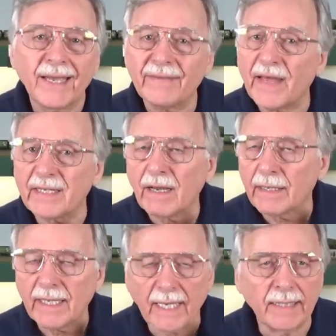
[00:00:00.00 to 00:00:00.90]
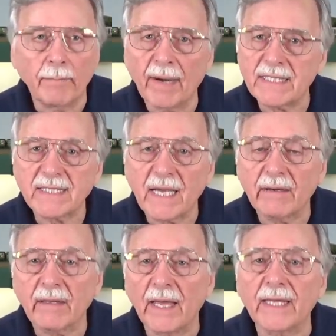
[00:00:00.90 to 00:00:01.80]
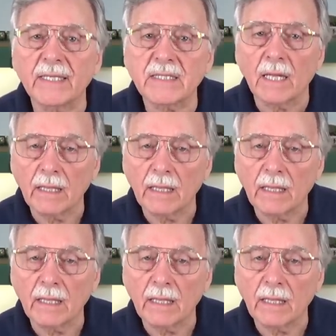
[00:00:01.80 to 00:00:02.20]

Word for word: And that, again, it might sound like it's a